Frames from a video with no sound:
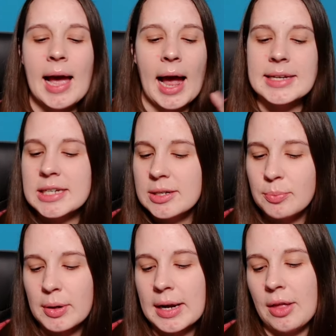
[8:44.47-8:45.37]
I didn't
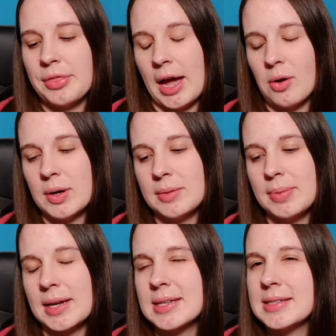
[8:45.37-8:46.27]
print out that one
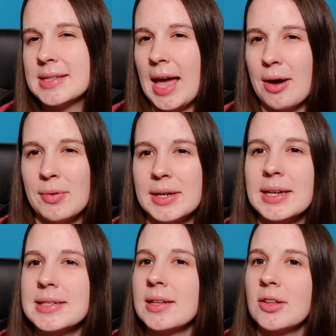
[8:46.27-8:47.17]
because that one
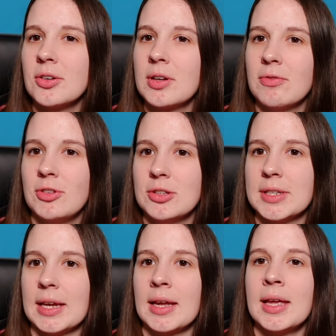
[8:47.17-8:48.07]
gets a little
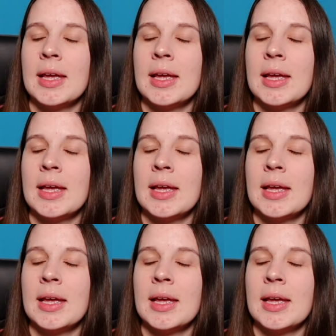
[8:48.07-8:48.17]
confusing.